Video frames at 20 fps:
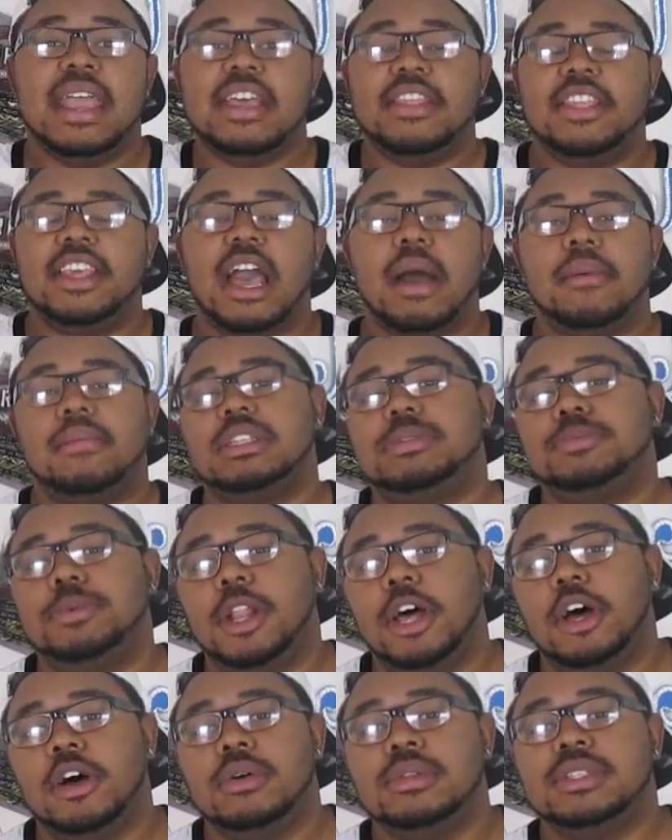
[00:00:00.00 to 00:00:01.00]
In the comments
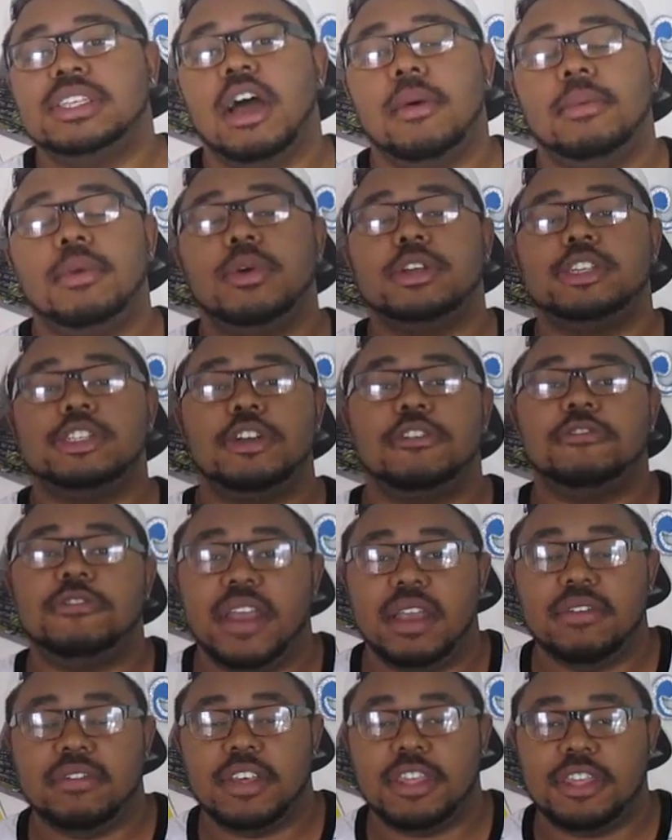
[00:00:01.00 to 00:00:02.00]
below, tell me what your
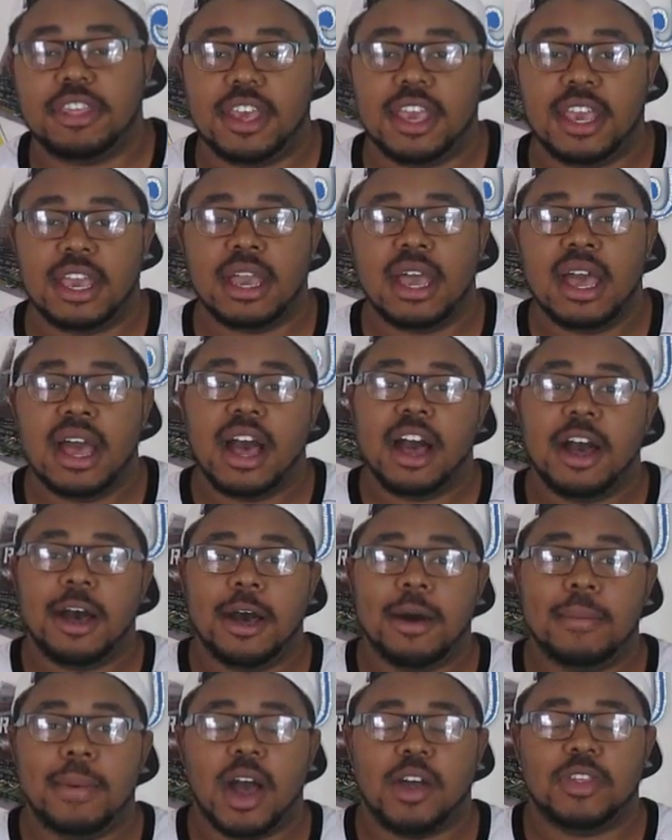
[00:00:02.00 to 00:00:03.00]
favorite thing
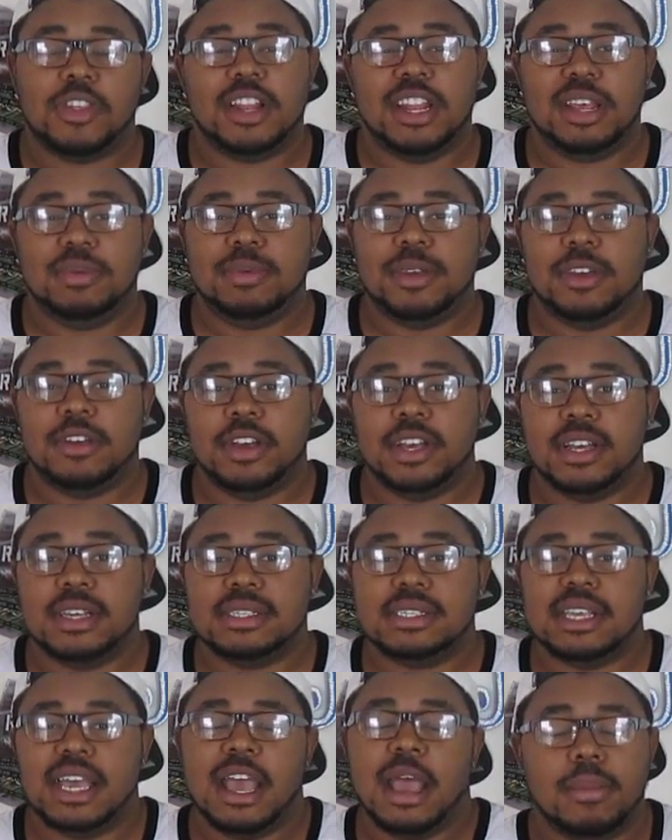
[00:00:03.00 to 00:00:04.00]
about the leap year is.